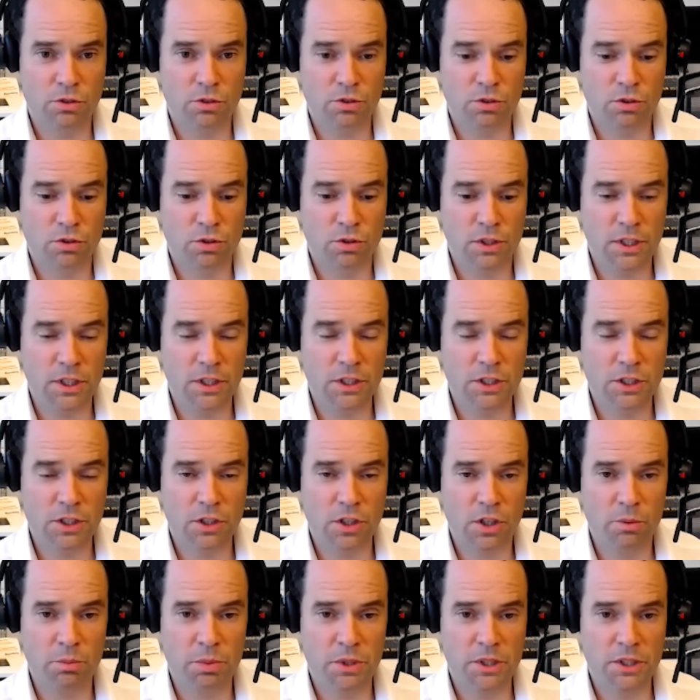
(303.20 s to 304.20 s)
strategic
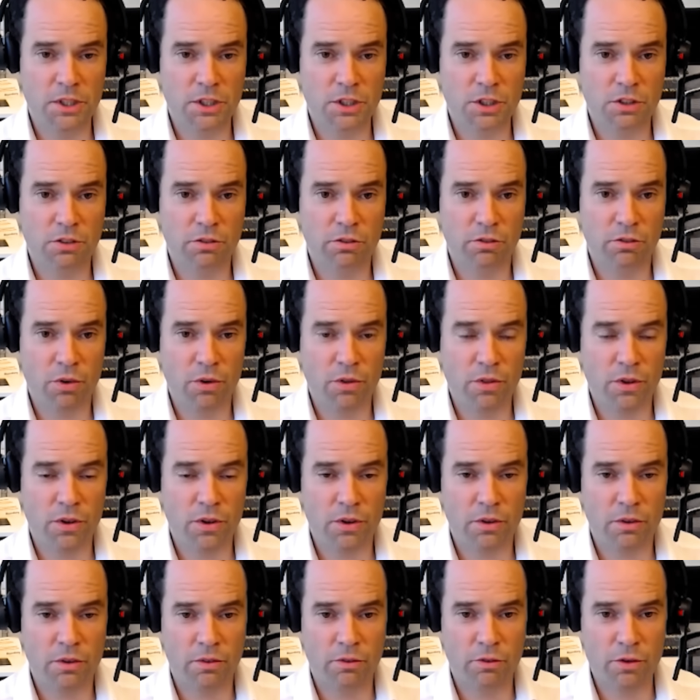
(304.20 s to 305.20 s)
competition for
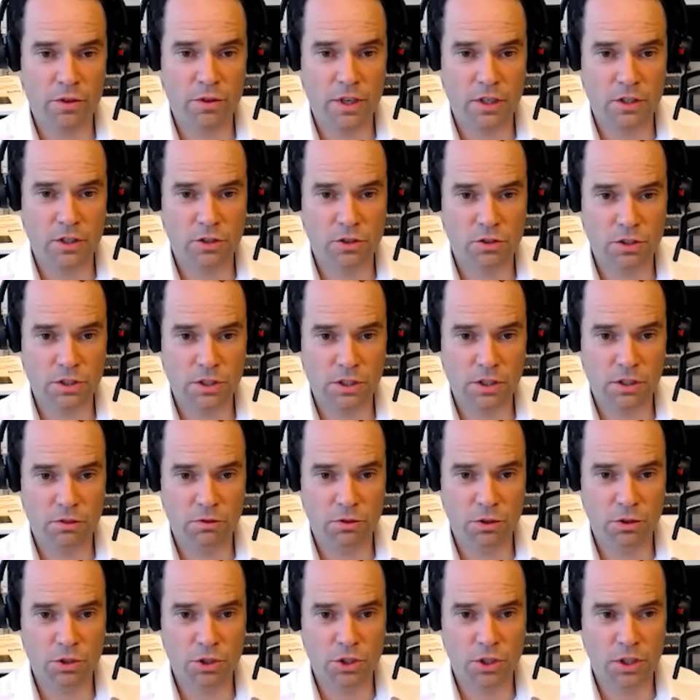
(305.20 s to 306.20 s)
the industries of the
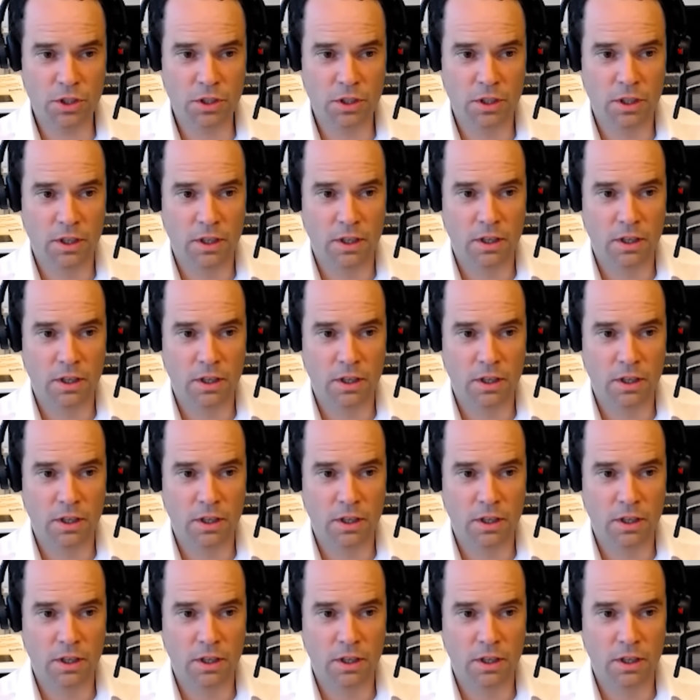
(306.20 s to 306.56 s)
future,